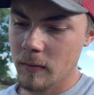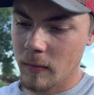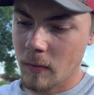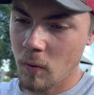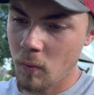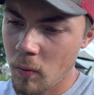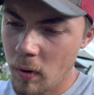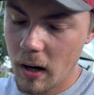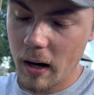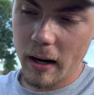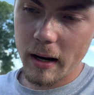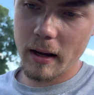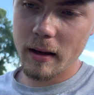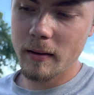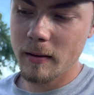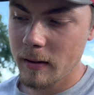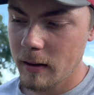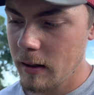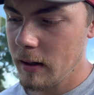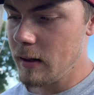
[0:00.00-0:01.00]
why.
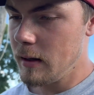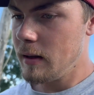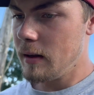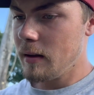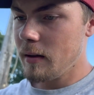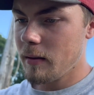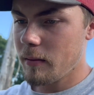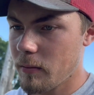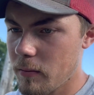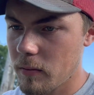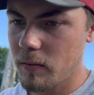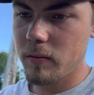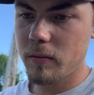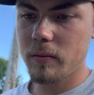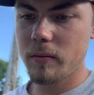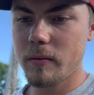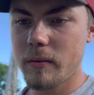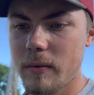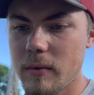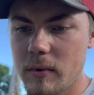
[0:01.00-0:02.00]

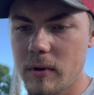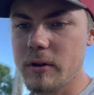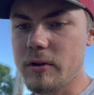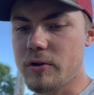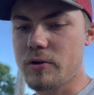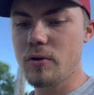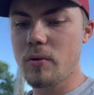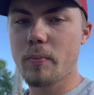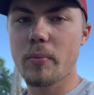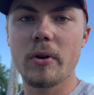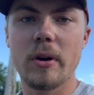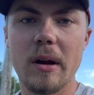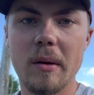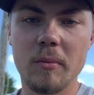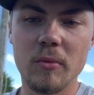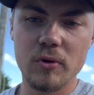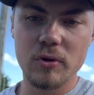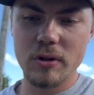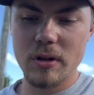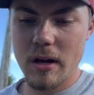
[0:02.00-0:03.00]
The Super
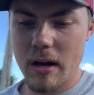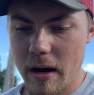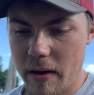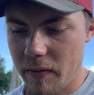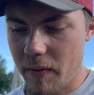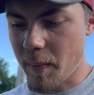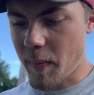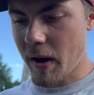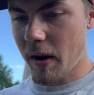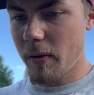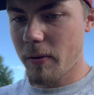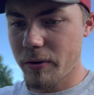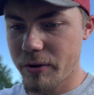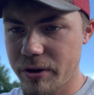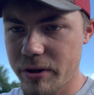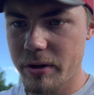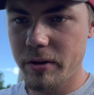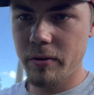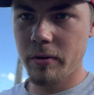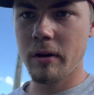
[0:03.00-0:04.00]
M used to have a power
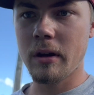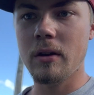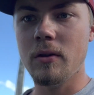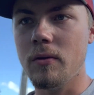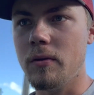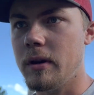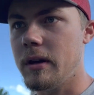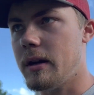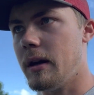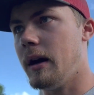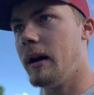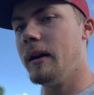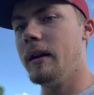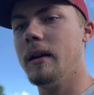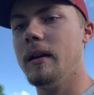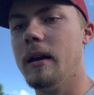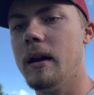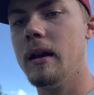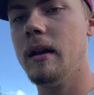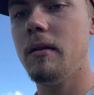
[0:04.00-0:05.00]
steering unit on
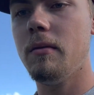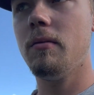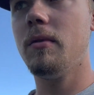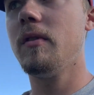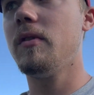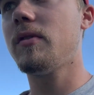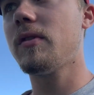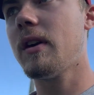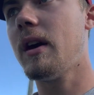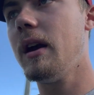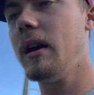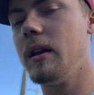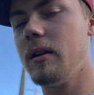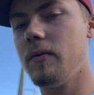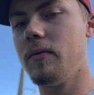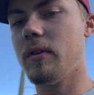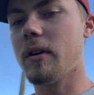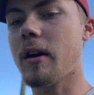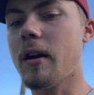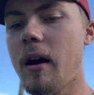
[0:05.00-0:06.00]
it, and it was kind of
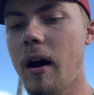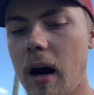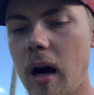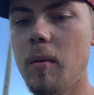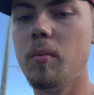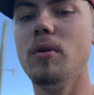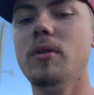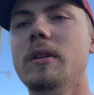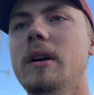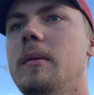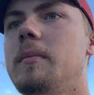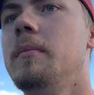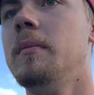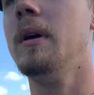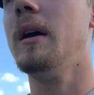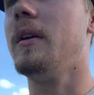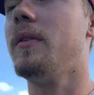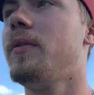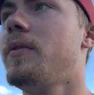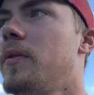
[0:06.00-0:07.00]
a cobbled up
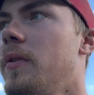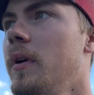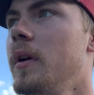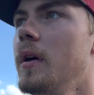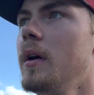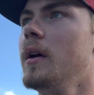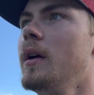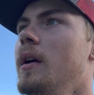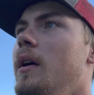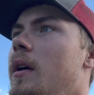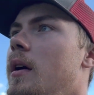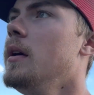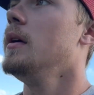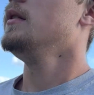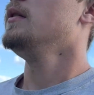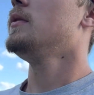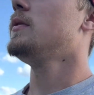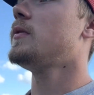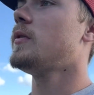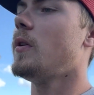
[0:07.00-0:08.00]
mess.
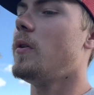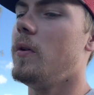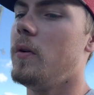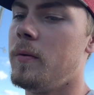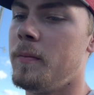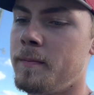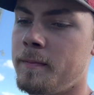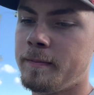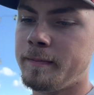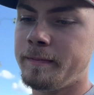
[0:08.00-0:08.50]
So